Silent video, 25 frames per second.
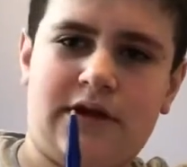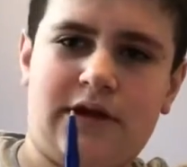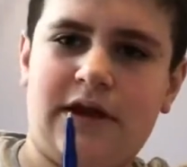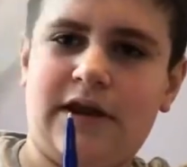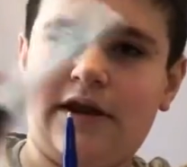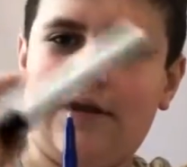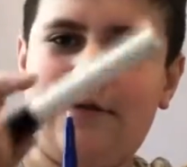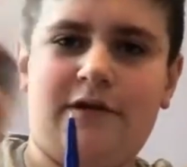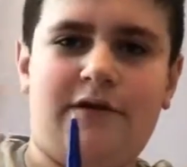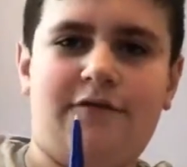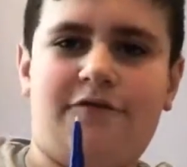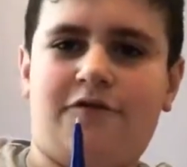
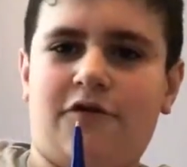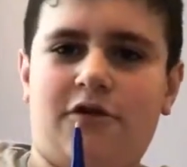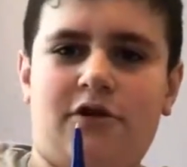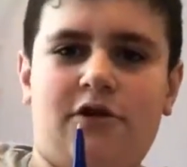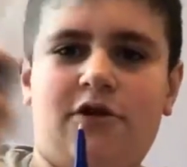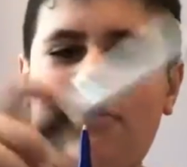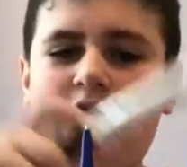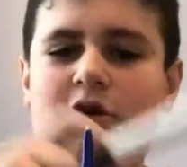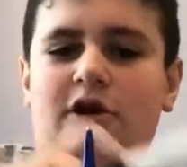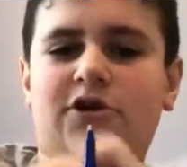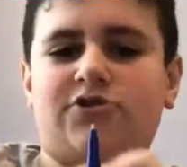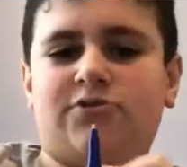And if
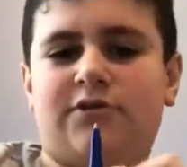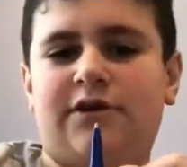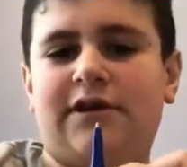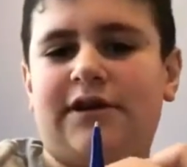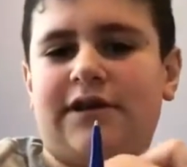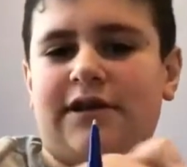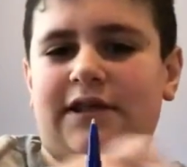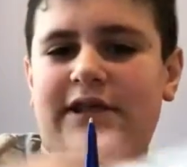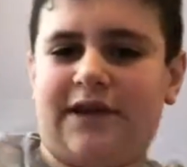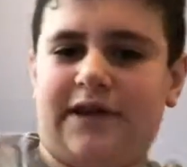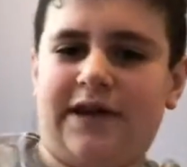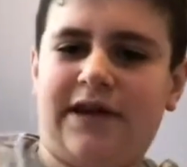you can also hit
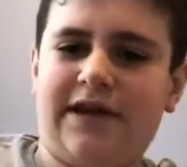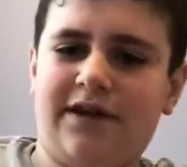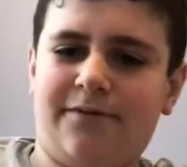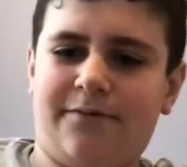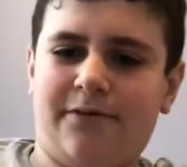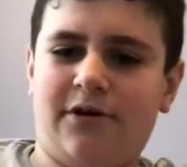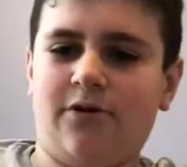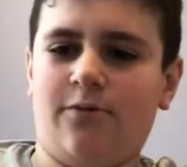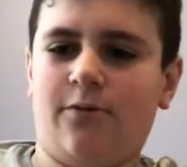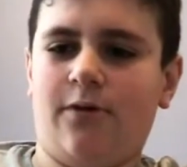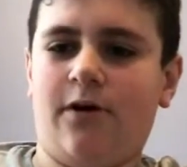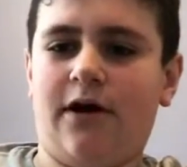it like any
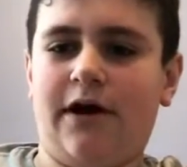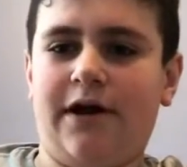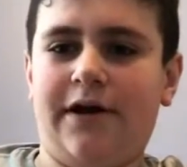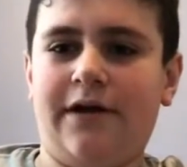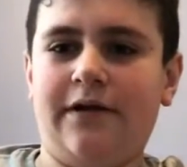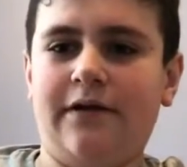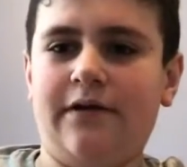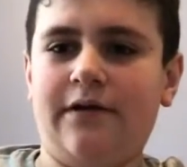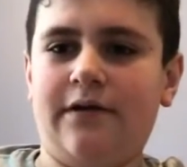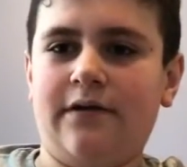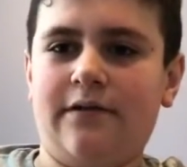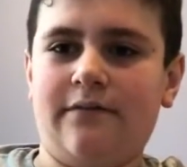way you want.